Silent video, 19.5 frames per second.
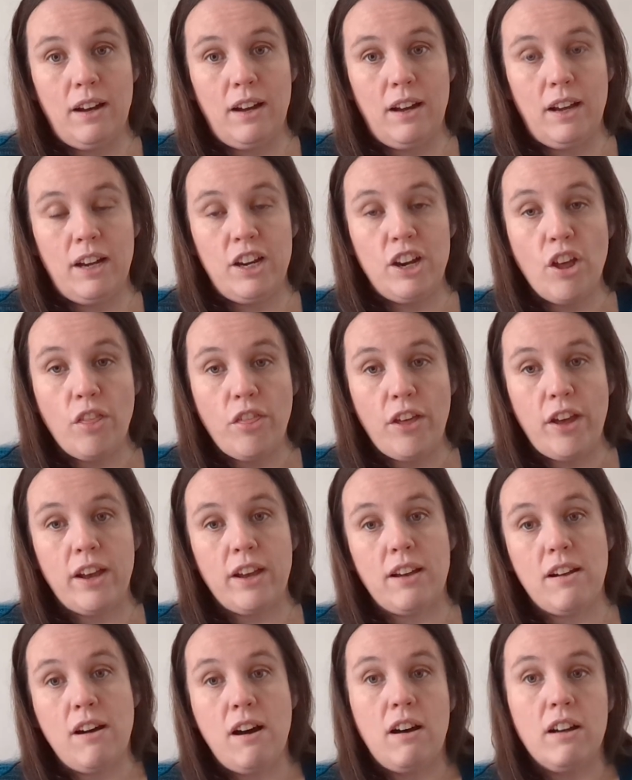
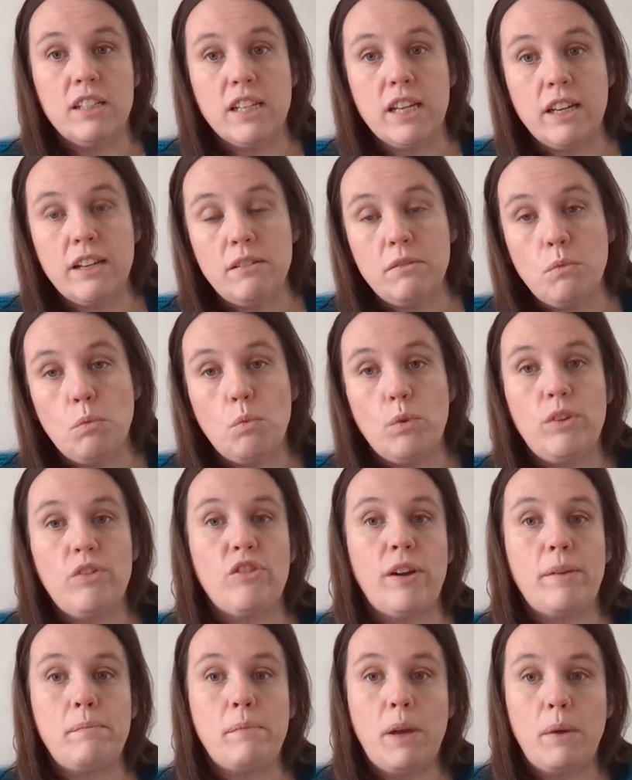another cardigan,
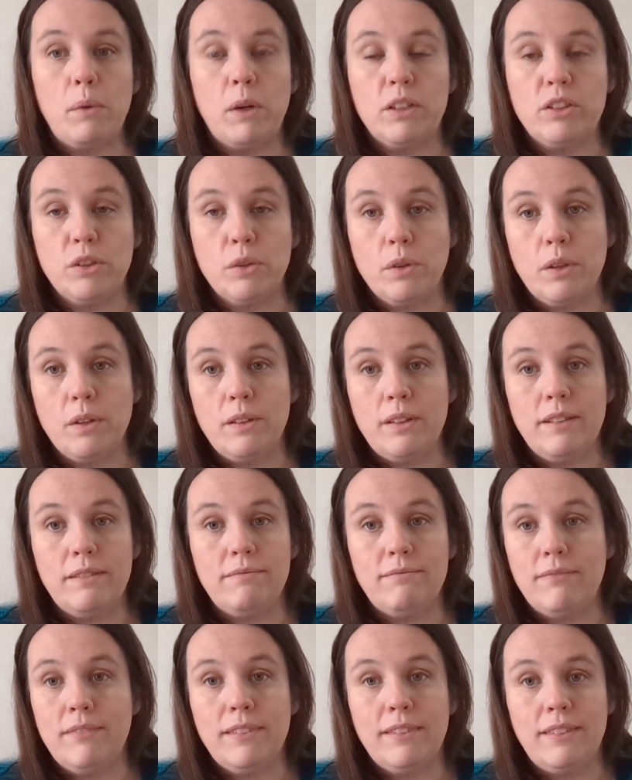which I may well do it
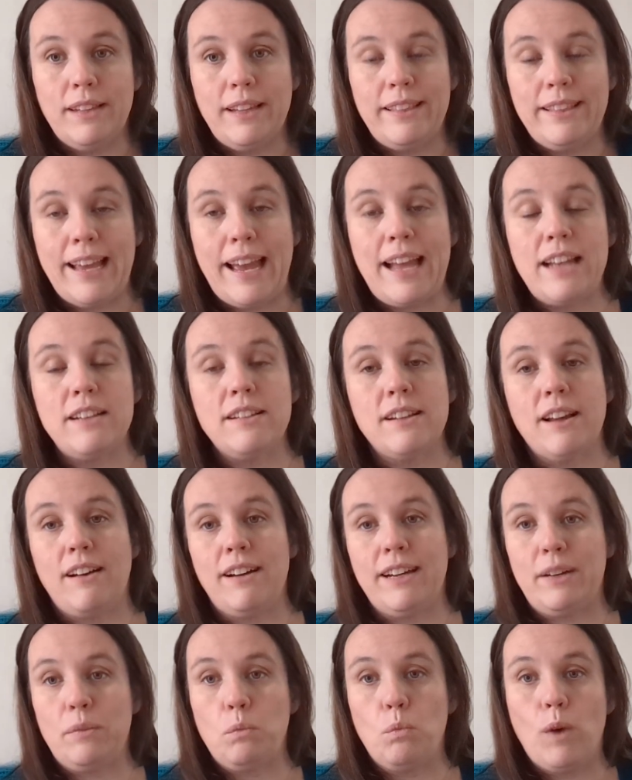in the end,
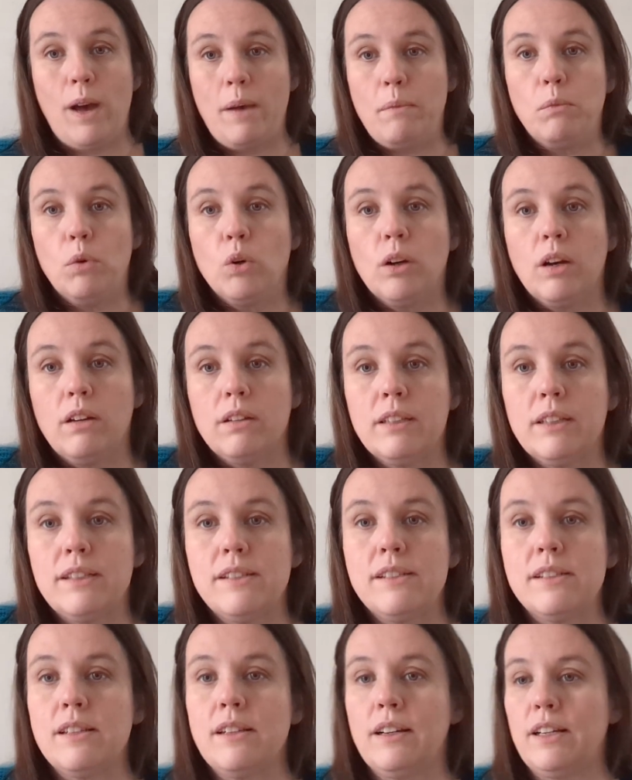I wear more
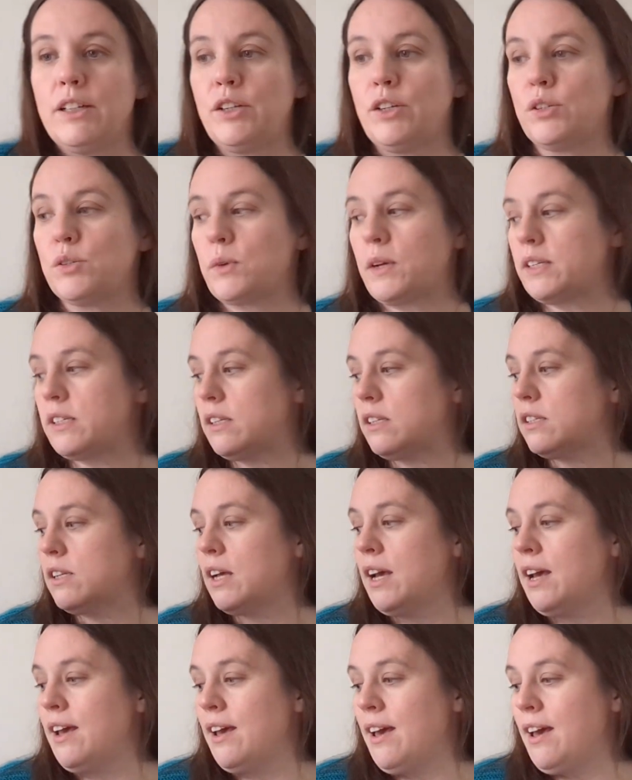cardigans than I do sweaters,
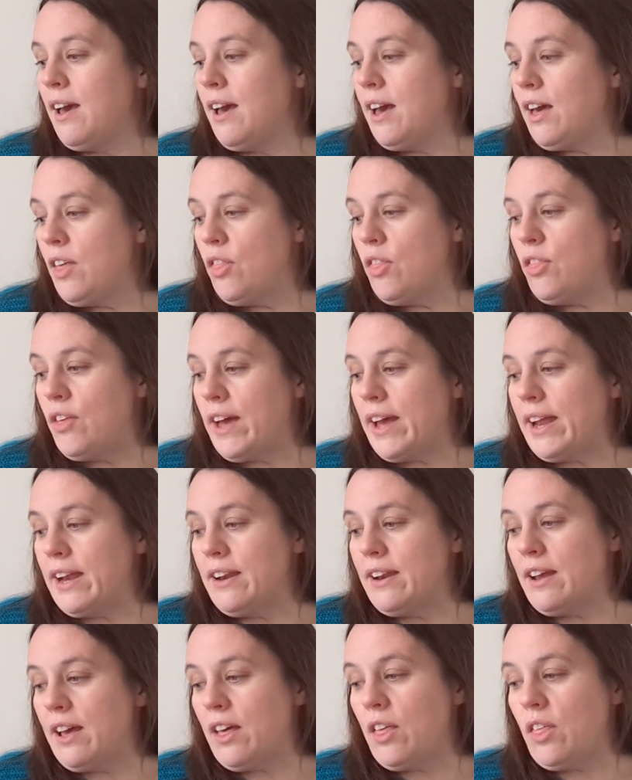
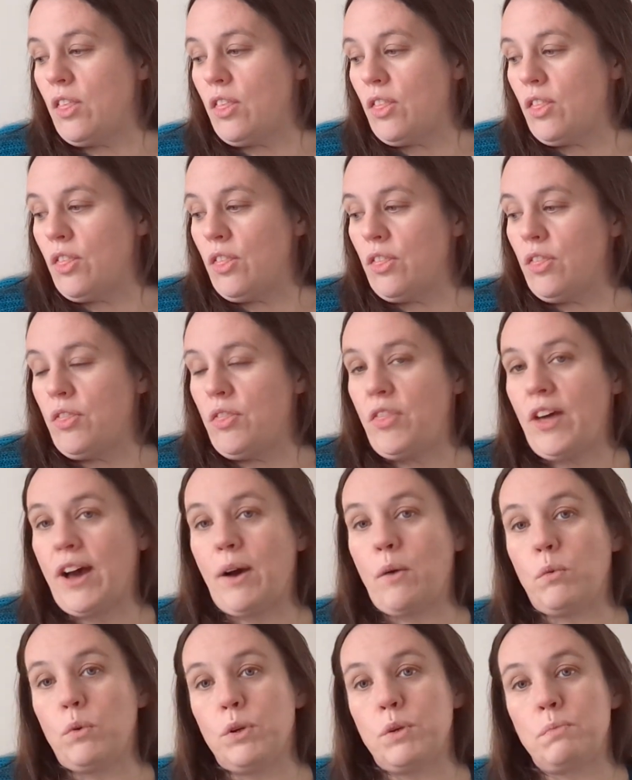then
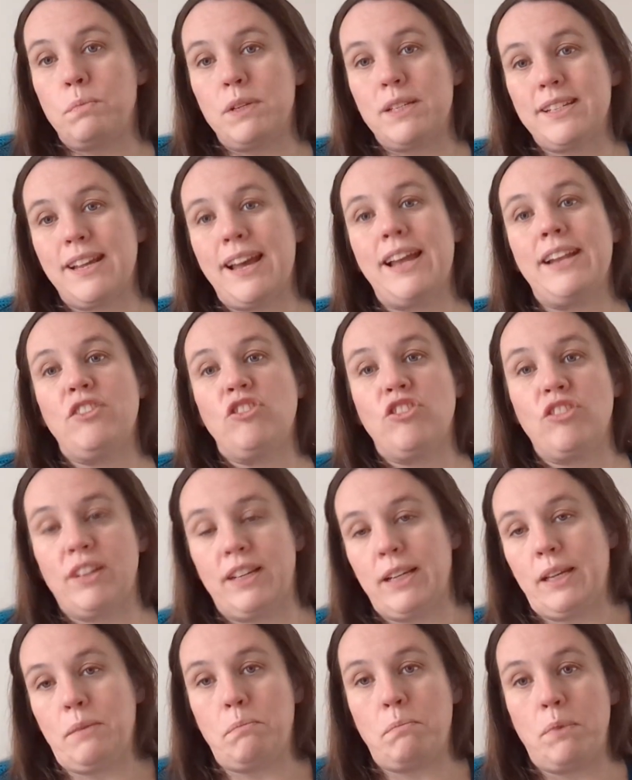that would
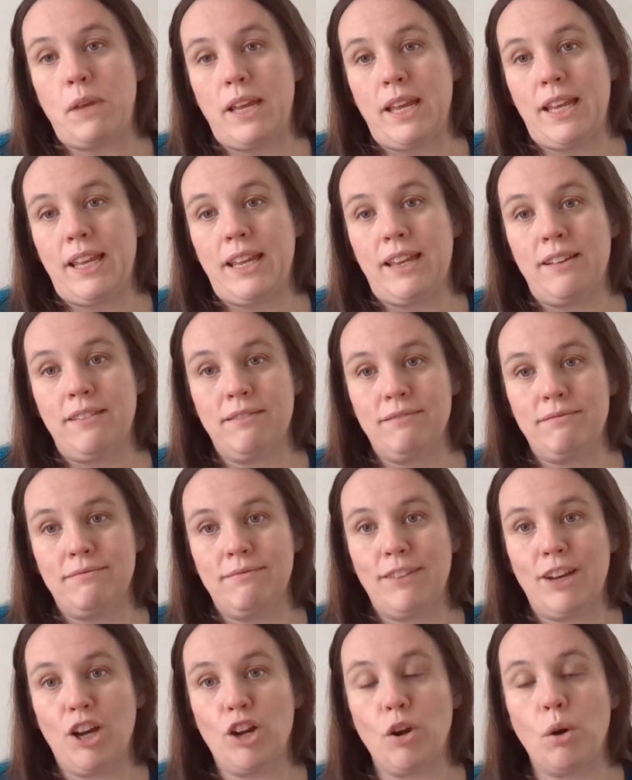potentially be
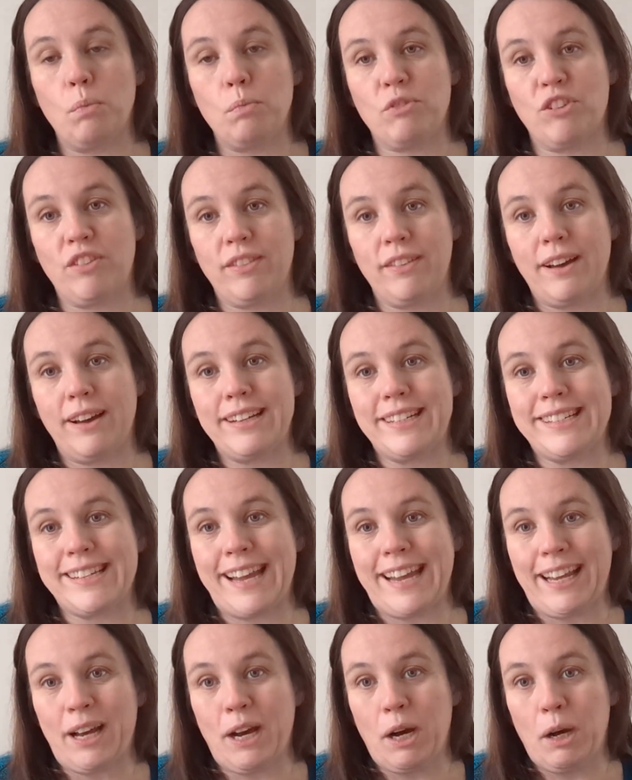an option that I'd
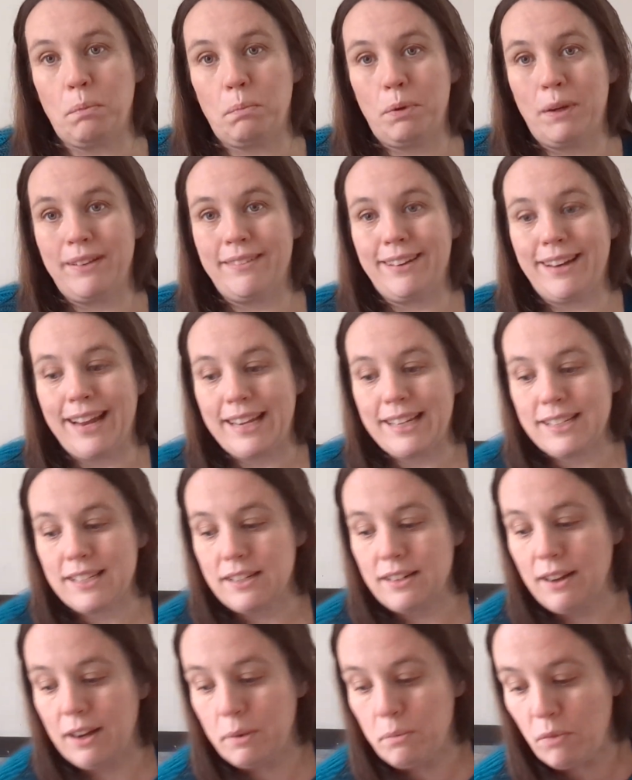take up next
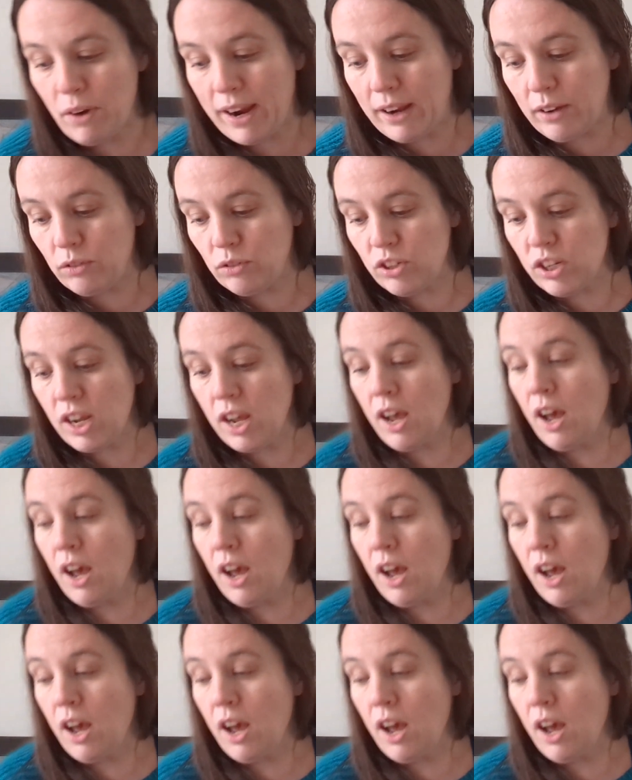time round.